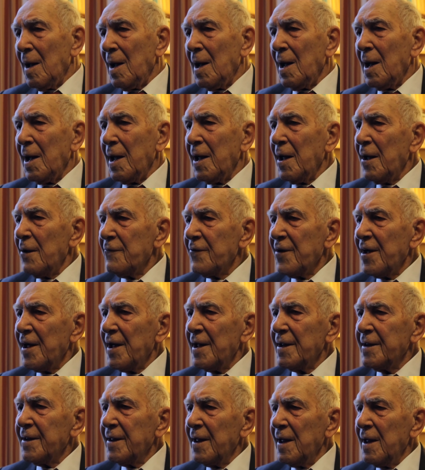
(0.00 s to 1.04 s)
I have
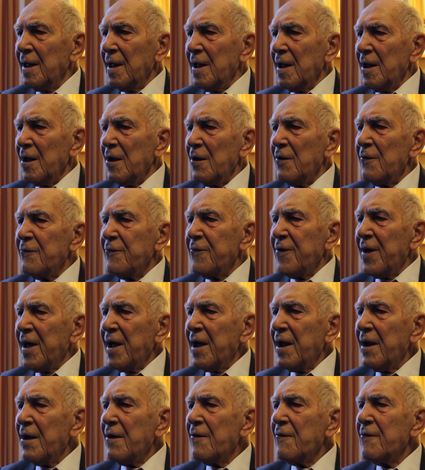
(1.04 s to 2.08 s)
had a
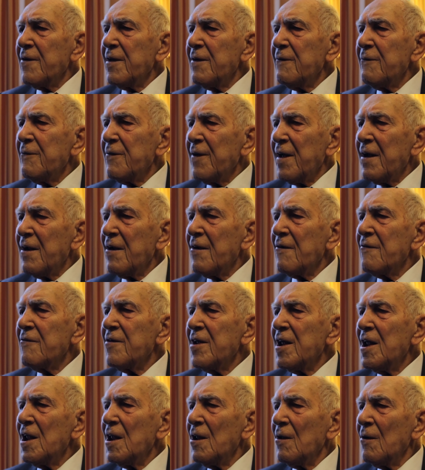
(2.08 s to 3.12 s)
very,
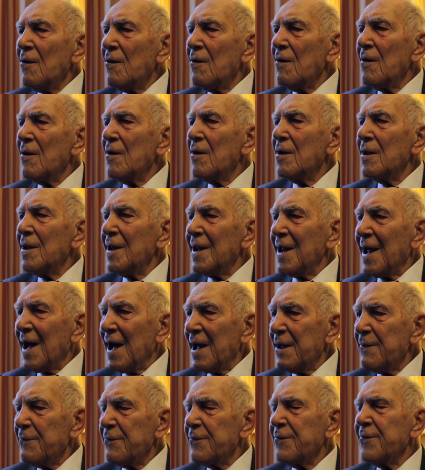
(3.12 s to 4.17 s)
very long
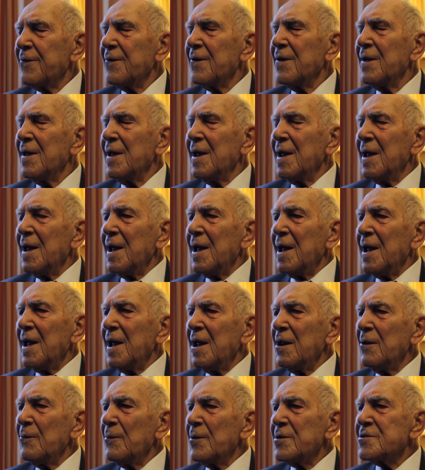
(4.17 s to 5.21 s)
life
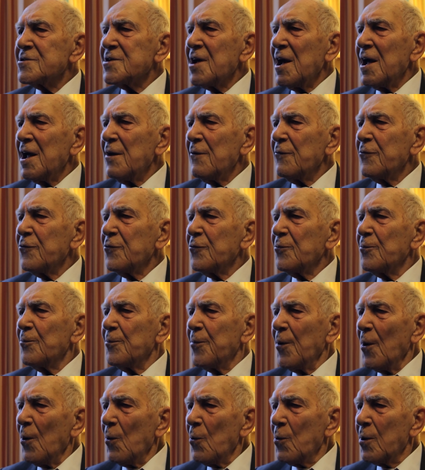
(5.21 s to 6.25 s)
in which I have
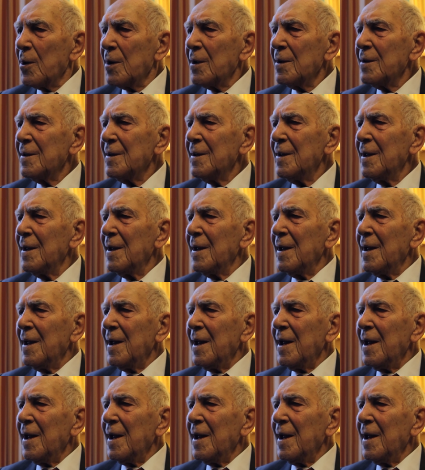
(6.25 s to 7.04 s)
spoken,